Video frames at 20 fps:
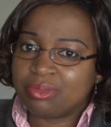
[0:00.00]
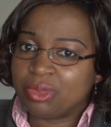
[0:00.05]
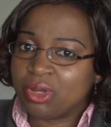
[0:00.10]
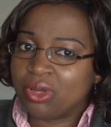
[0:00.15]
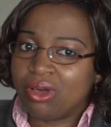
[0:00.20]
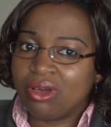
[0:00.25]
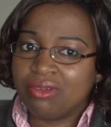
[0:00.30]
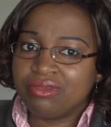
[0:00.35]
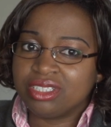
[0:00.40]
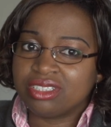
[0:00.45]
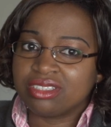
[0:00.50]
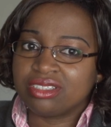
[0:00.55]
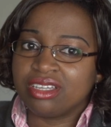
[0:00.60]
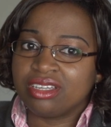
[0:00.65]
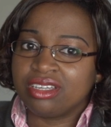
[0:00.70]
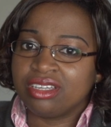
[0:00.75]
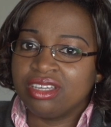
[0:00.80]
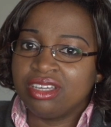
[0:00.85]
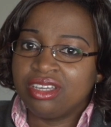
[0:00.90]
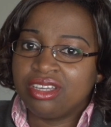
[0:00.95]
But
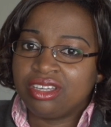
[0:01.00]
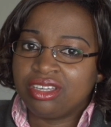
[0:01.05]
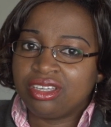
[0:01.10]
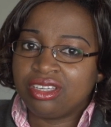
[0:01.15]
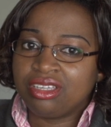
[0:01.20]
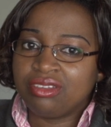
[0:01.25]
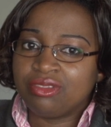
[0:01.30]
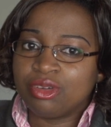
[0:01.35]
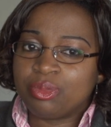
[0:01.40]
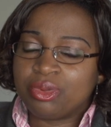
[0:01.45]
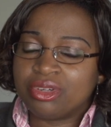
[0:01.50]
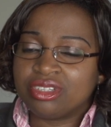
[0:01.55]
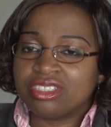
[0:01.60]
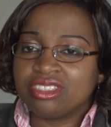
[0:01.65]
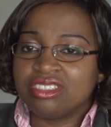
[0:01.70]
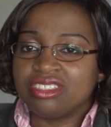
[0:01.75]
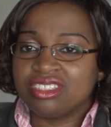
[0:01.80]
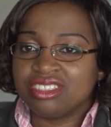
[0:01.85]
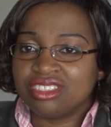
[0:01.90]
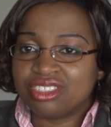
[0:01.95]
obviously, if a
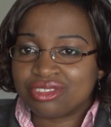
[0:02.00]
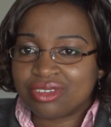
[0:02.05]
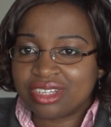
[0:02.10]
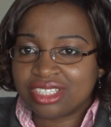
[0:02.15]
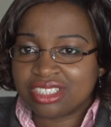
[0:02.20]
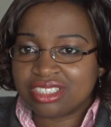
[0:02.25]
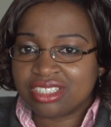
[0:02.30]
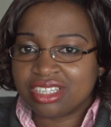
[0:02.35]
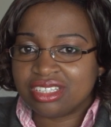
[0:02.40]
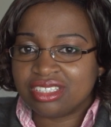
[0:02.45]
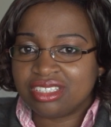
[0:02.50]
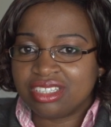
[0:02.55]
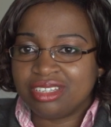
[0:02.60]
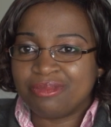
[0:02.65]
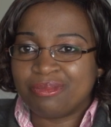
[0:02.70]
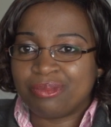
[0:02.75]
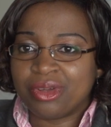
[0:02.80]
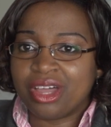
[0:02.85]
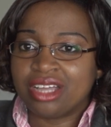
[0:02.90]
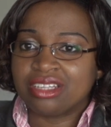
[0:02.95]
person is interested
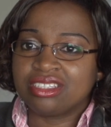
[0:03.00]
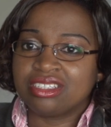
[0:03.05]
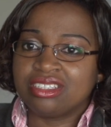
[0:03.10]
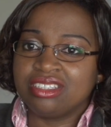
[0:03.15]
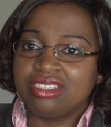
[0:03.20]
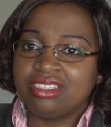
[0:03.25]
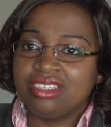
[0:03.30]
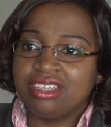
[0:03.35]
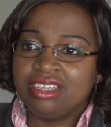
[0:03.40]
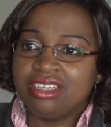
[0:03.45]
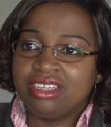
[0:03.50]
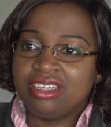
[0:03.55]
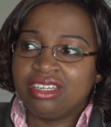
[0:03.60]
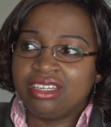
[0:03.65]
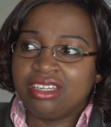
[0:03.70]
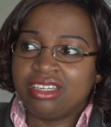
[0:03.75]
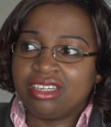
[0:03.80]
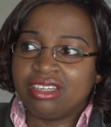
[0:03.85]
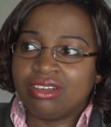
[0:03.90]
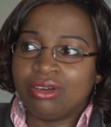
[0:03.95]
in practicing
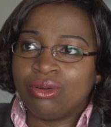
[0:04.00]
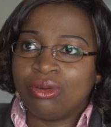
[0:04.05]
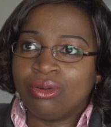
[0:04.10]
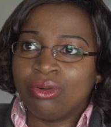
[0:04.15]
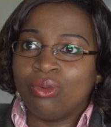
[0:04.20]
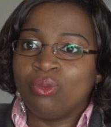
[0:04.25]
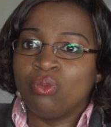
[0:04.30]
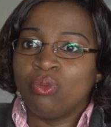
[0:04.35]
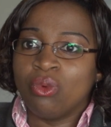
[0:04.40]
or